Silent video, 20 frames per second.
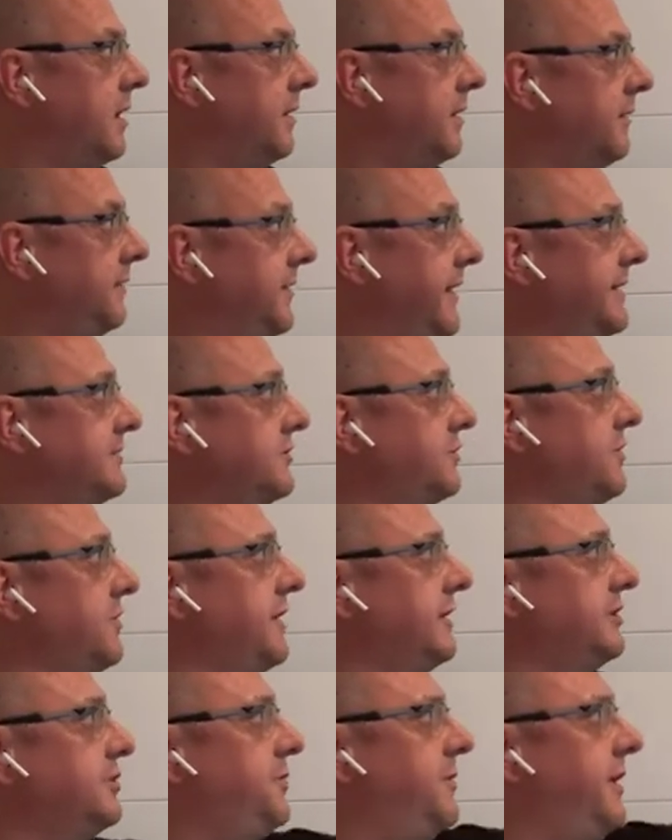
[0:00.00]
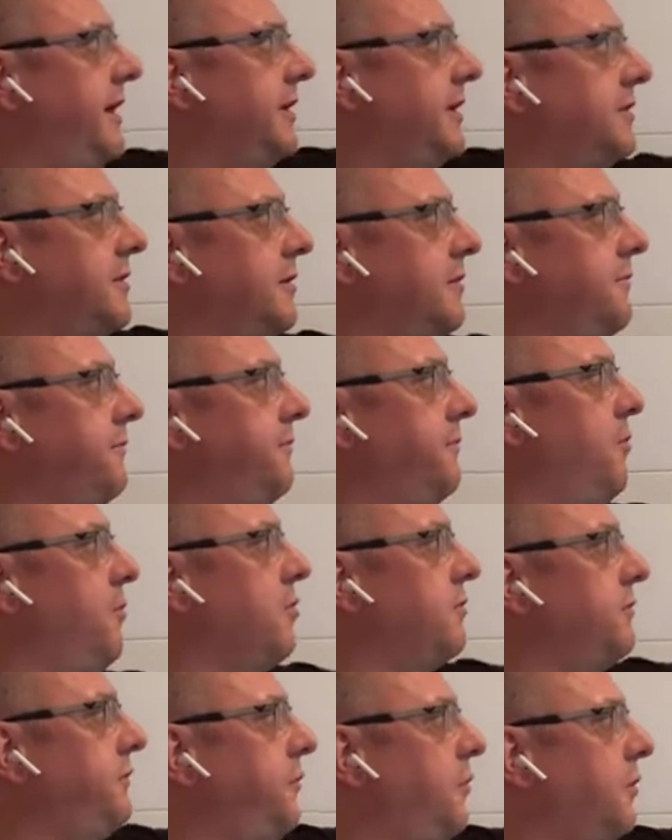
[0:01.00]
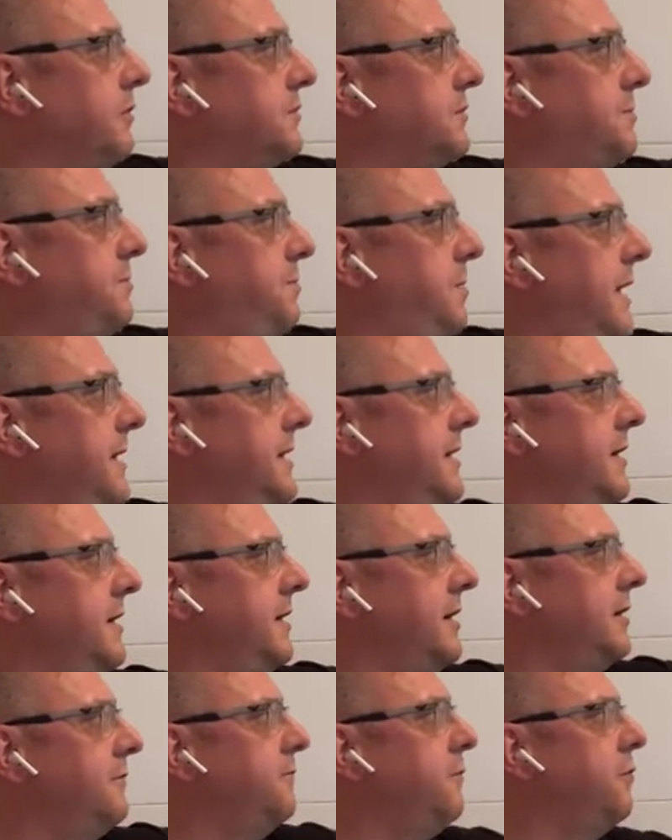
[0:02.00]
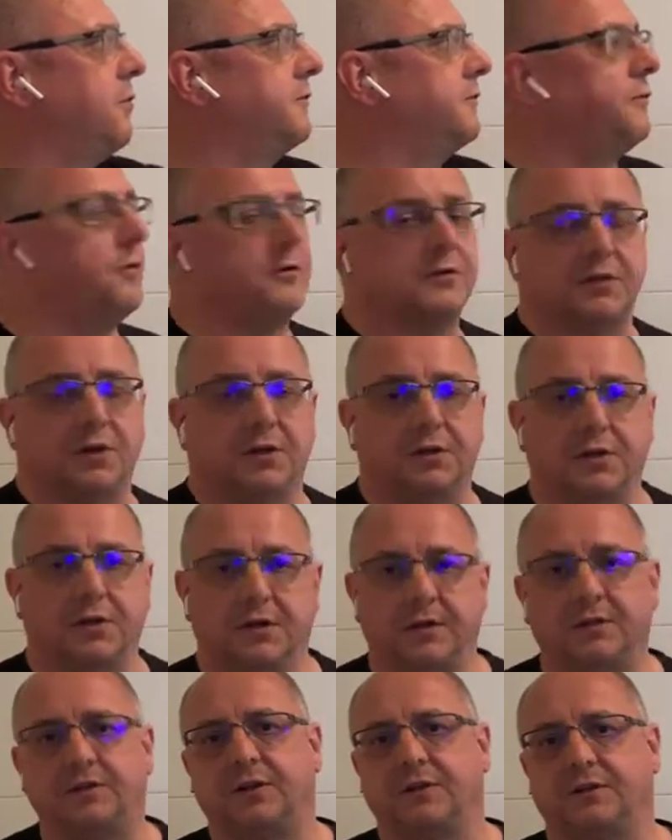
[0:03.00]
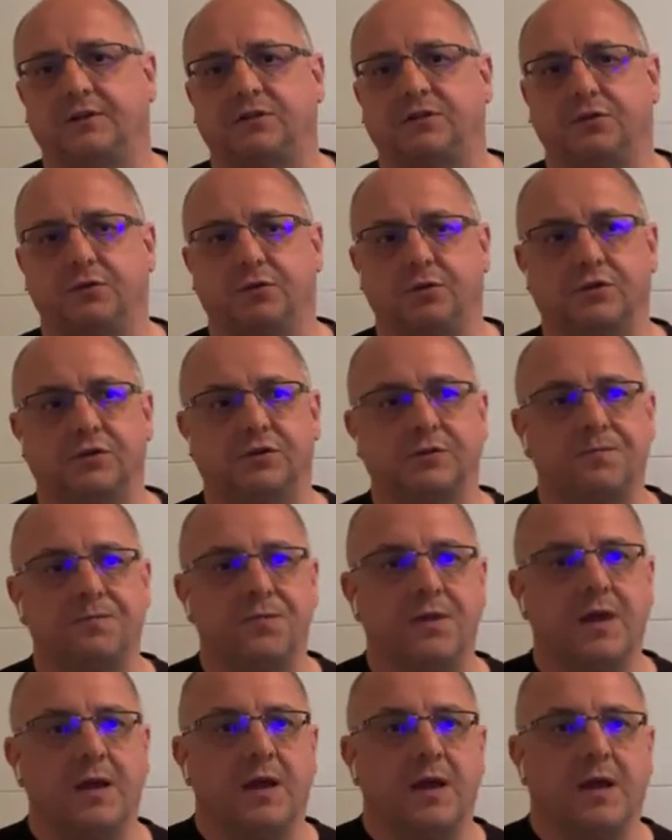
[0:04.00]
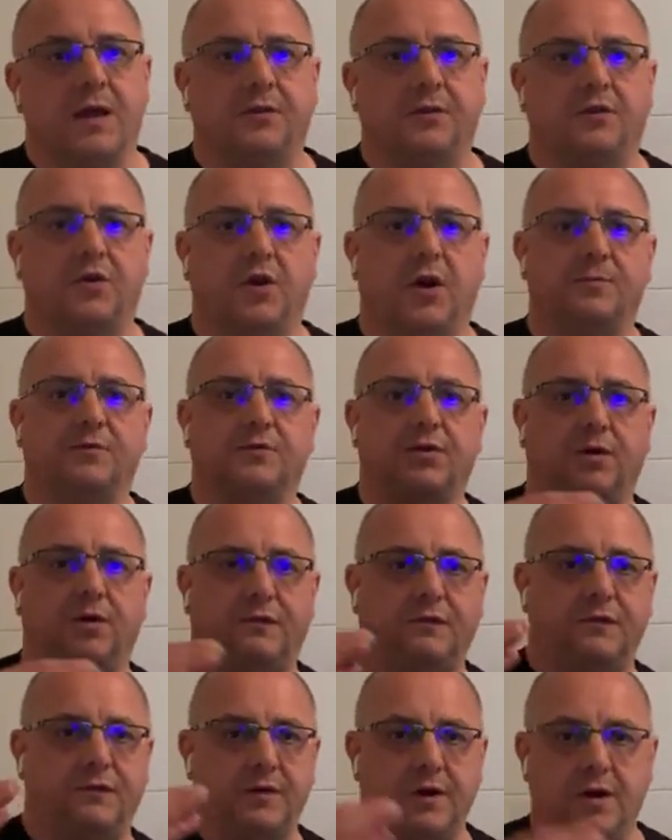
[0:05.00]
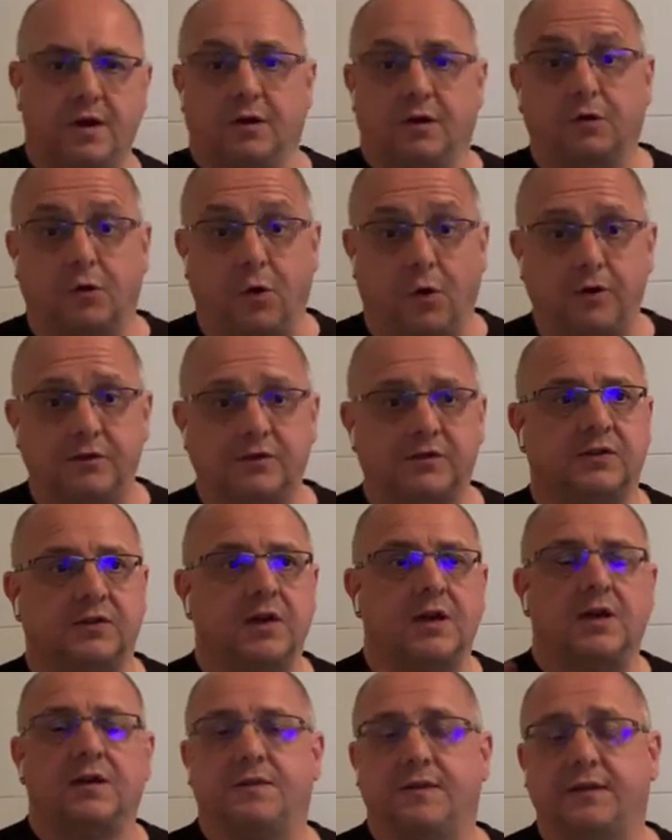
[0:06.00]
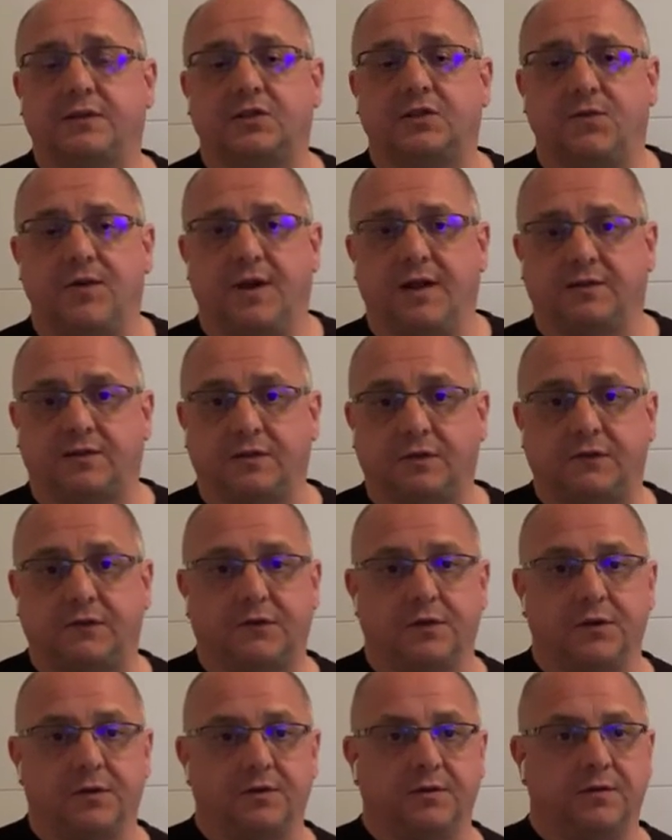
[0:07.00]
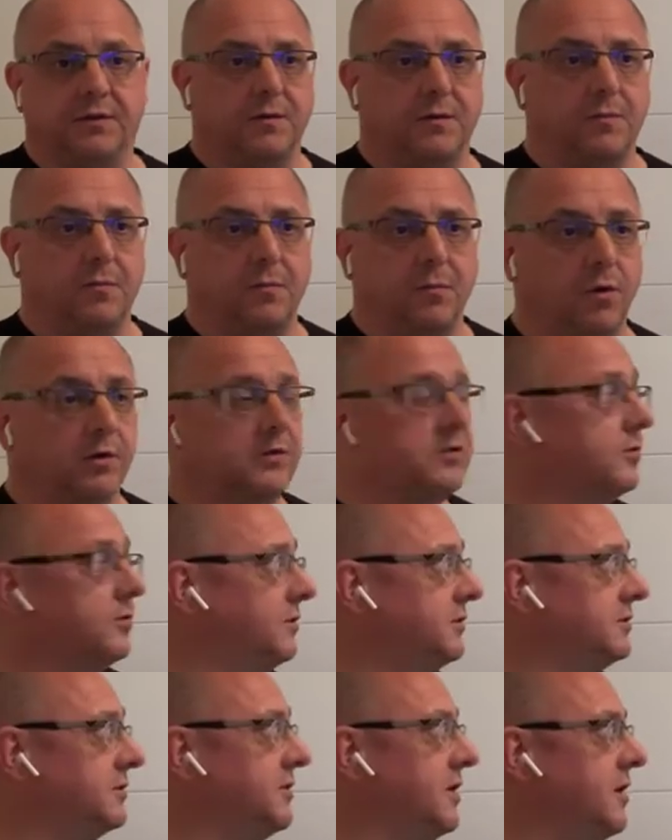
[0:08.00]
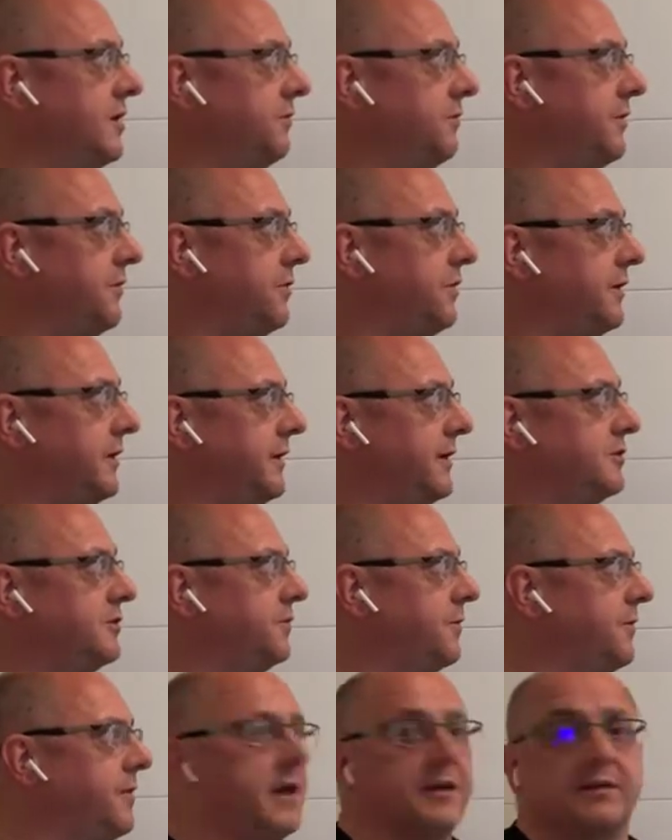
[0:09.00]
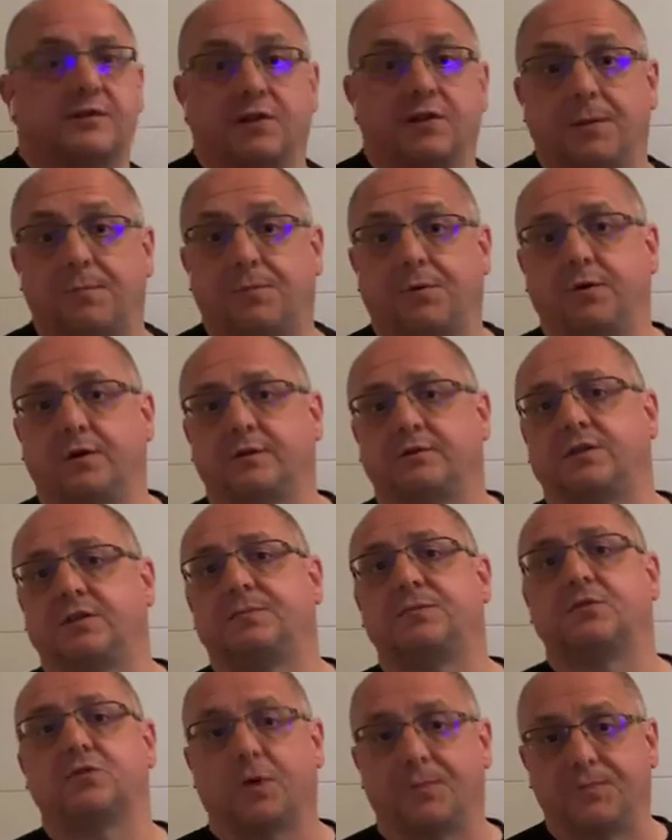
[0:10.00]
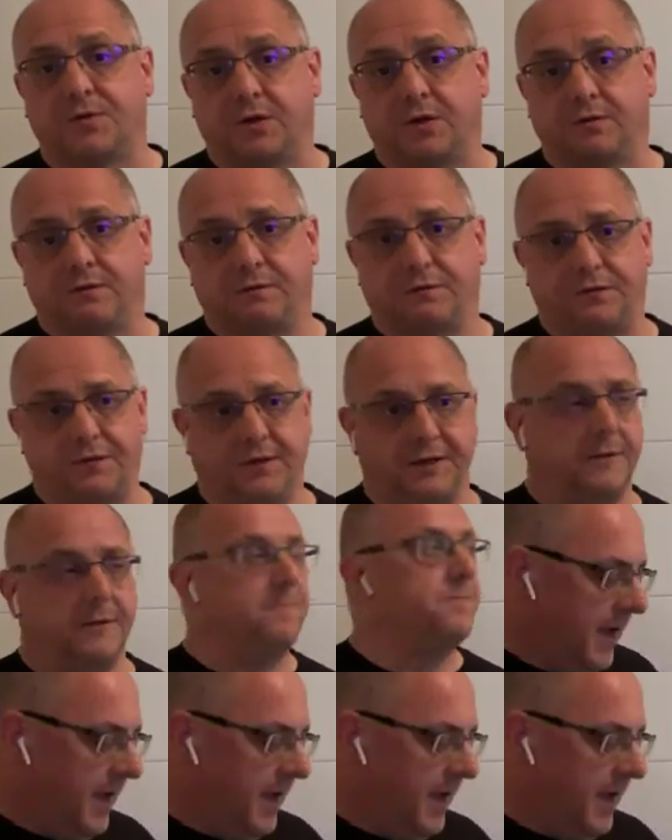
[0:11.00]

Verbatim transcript: Next to this, we had the workforce planning and workforce analytics tools. In terms of cost. These were different modules with each with their separate subscription fee.